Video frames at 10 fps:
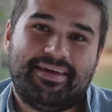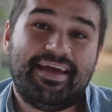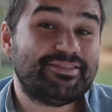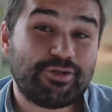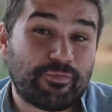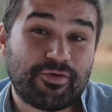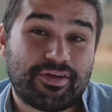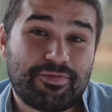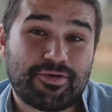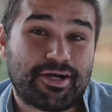And don't
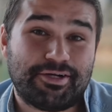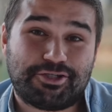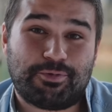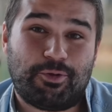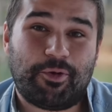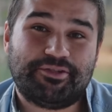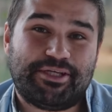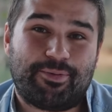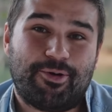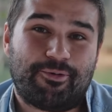forget their customer
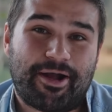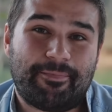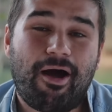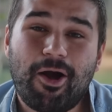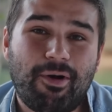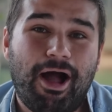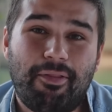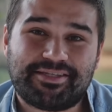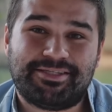loyalty program, Aquaholics